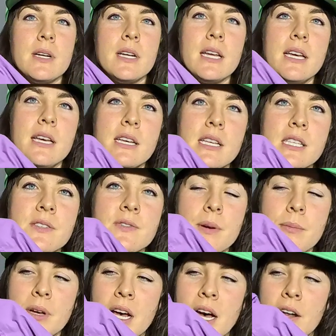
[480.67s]
one is
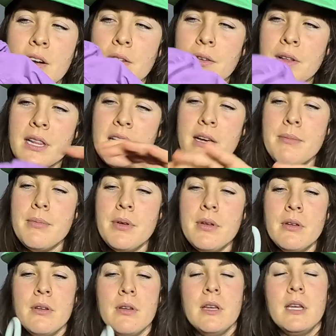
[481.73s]
from Cuddle Club.
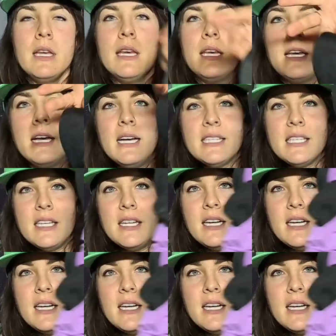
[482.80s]
It has